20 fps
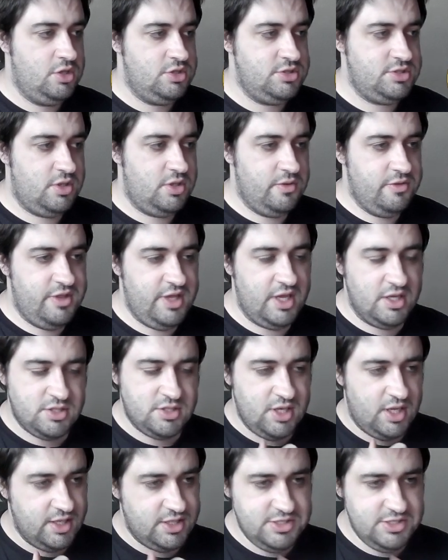So
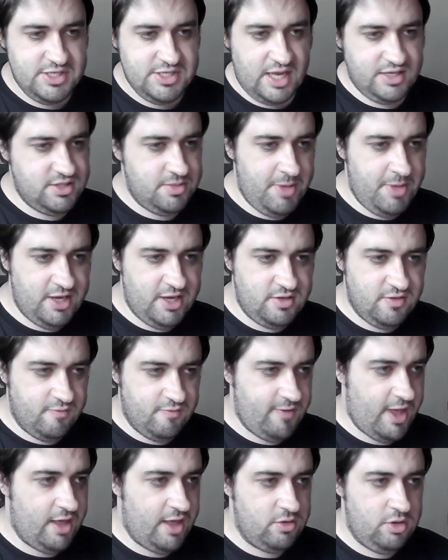things like sentimental
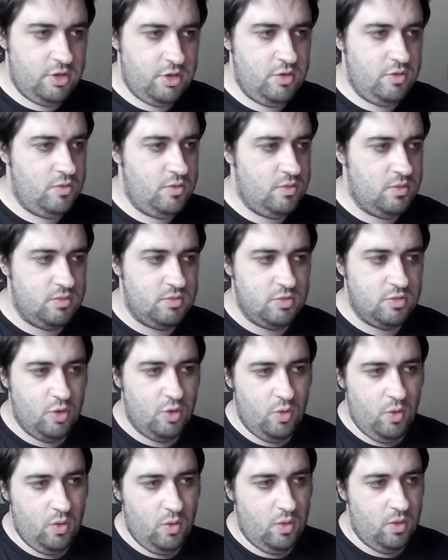value,
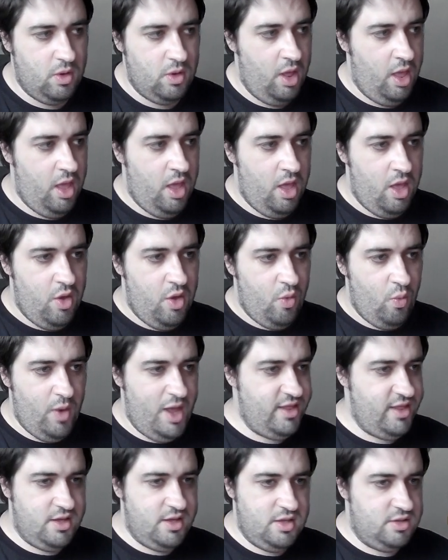or
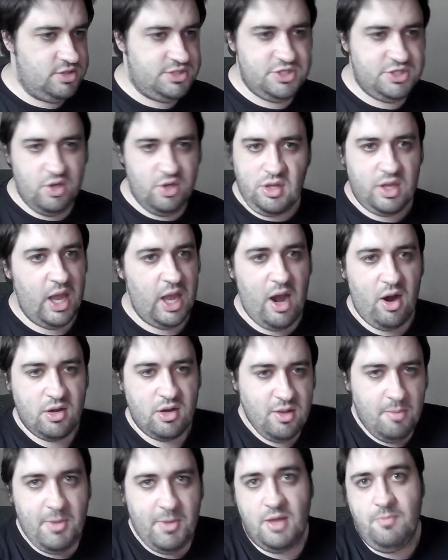whether a certain
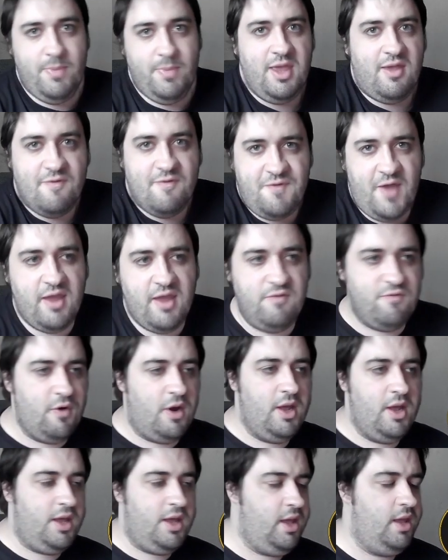character might be a
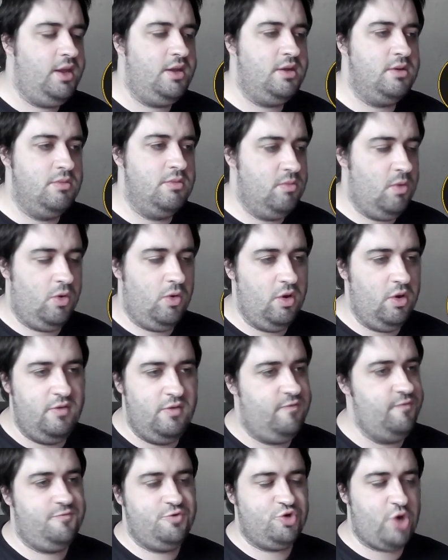favourite in all
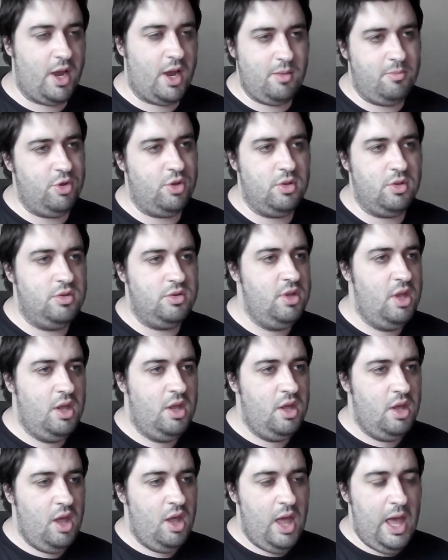of Dragon Ball.
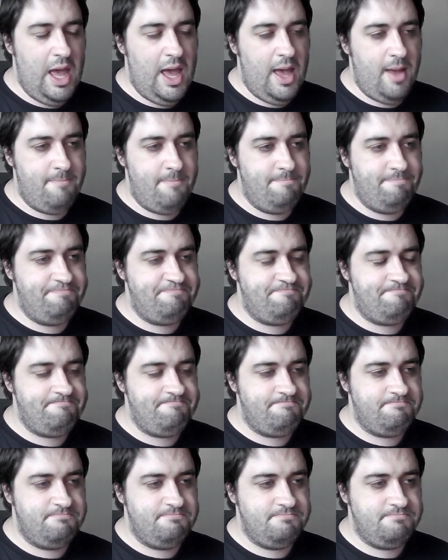
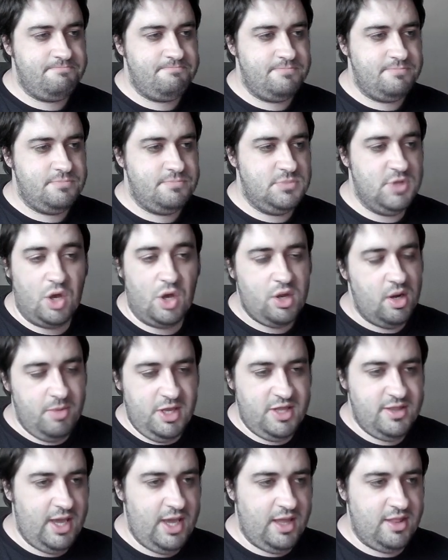Not going to
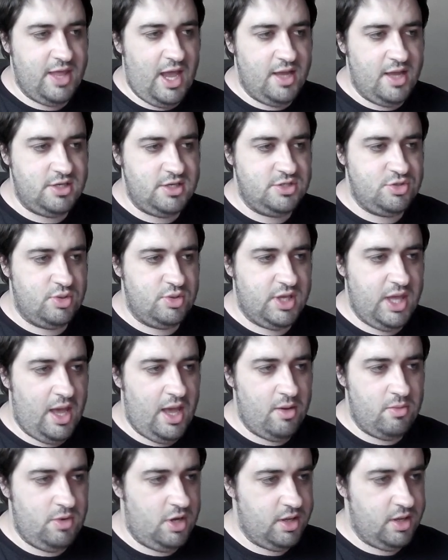be taking that into
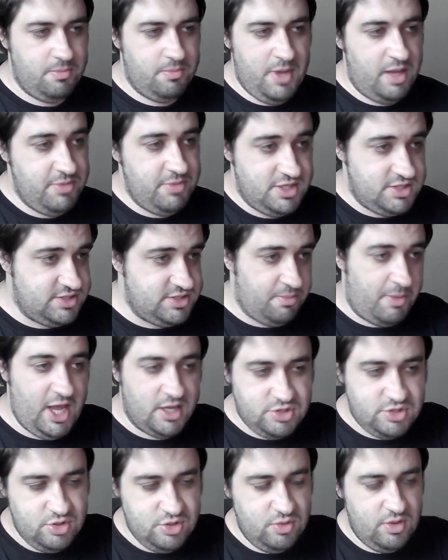account, like maybe
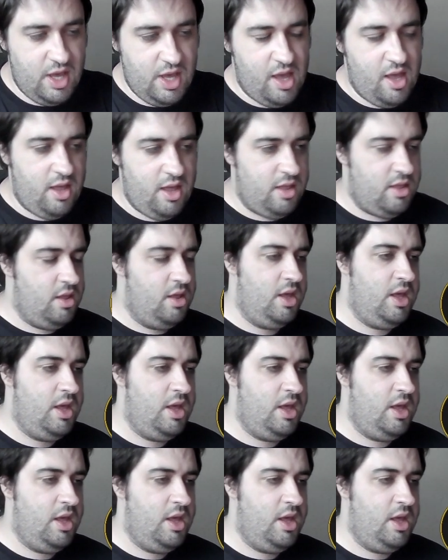Zamasu there